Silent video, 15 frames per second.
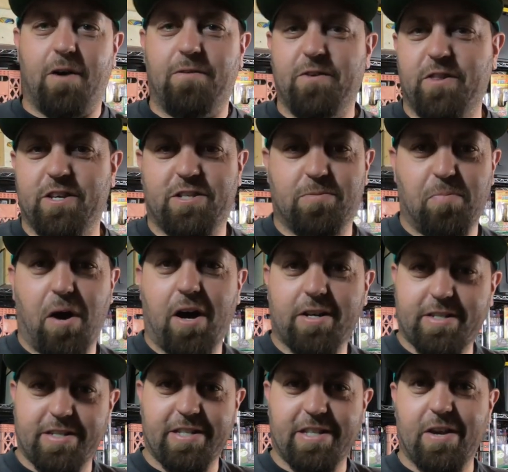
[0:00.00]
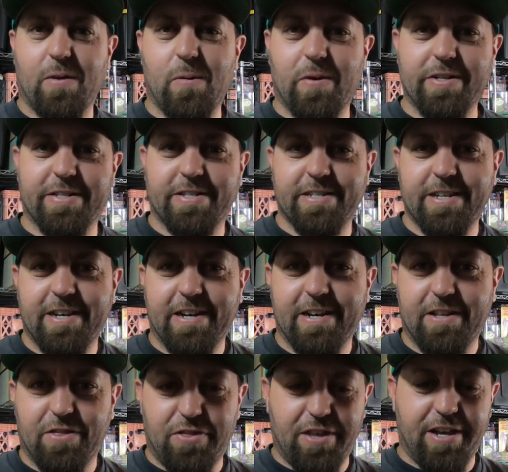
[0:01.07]
off of this box, and there was
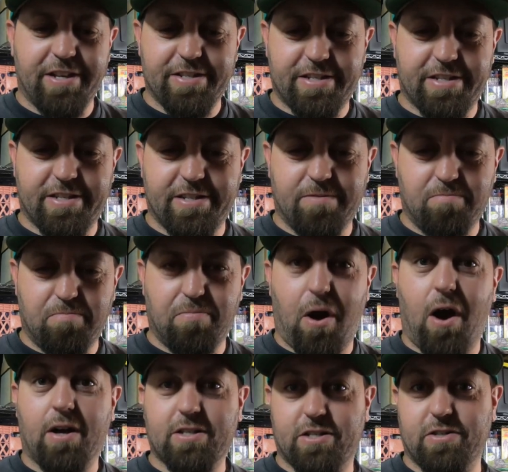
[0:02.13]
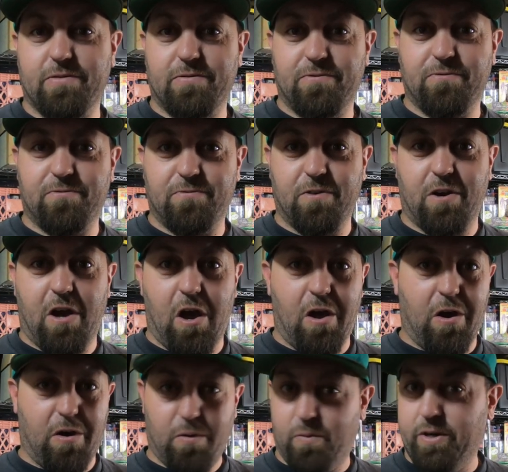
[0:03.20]
this box of
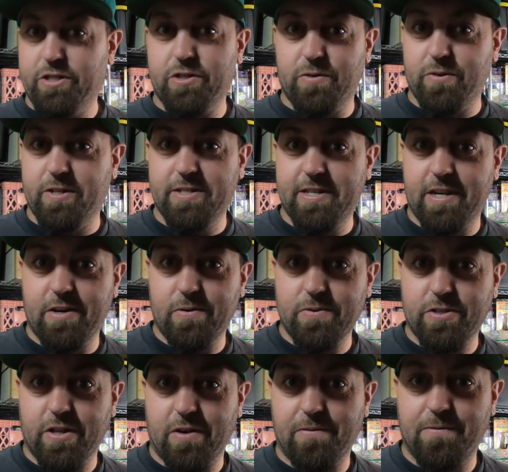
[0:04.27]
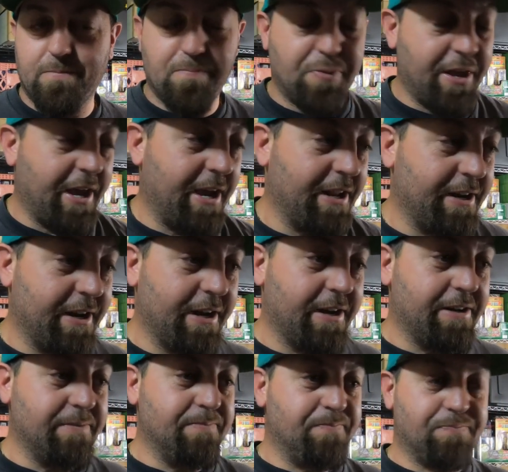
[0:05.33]
original Nintendo stuff. And
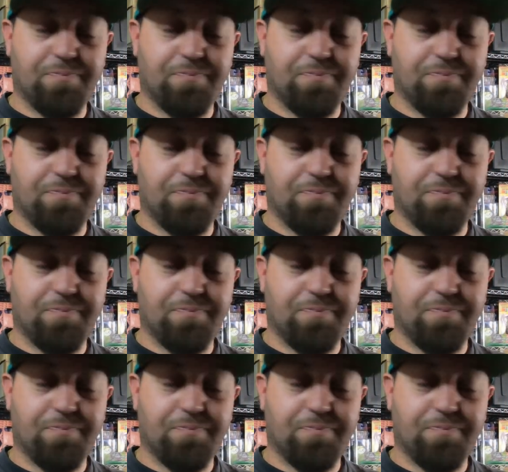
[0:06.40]
uh,